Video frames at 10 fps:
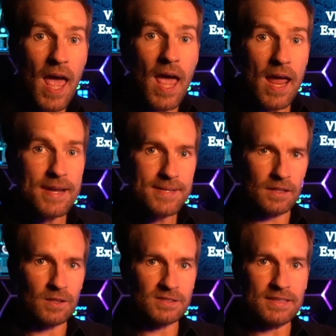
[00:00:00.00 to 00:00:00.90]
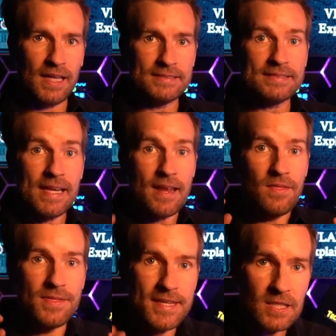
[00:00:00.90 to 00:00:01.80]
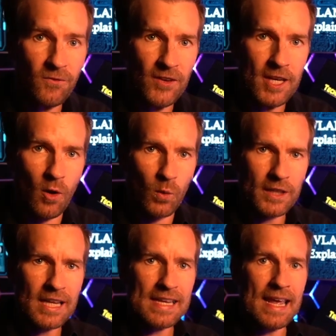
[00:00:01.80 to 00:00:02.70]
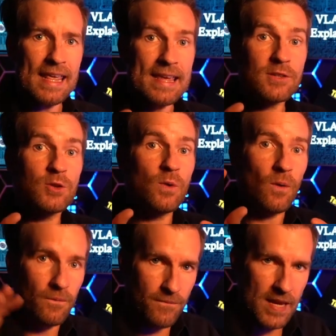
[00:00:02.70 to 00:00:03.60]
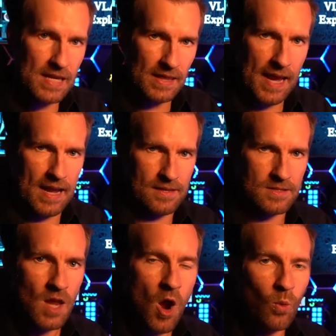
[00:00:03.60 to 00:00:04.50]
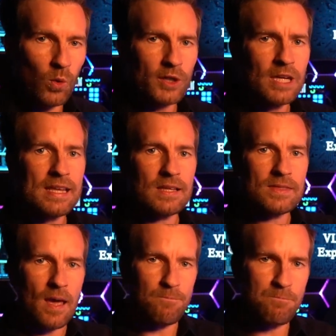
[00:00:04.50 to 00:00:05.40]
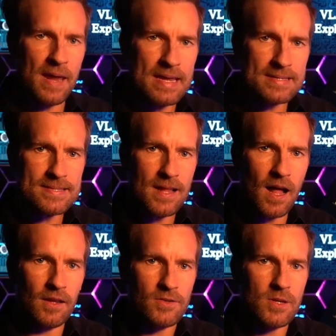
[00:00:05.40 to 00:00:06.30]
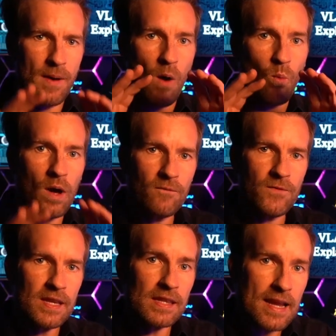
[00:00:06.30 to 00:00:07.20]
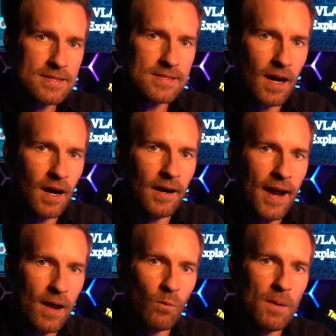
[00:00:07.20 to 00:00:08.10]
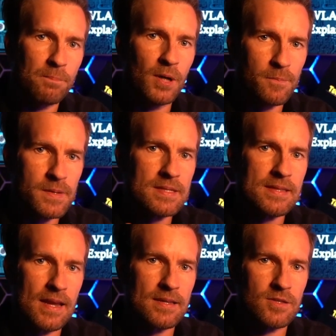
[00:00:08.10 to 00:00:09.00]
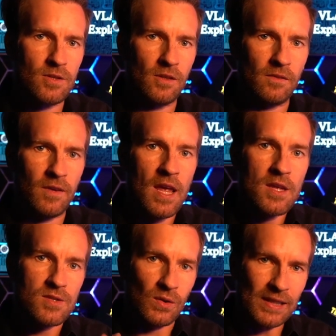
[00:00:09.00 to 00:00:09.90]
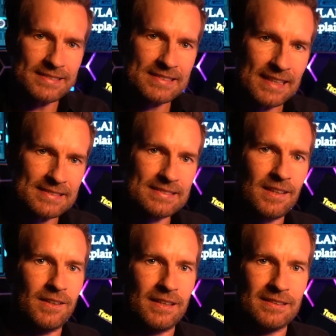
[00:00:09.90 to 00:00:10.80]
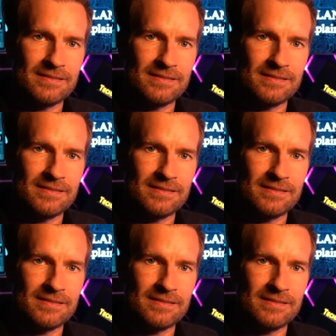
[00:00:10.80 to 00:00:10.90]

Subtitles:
Hey Techno Studs, in this video we're going to get into VLANs. We're going to get that base knowledge about what VLANs are and what purpose they serve. So let's get started.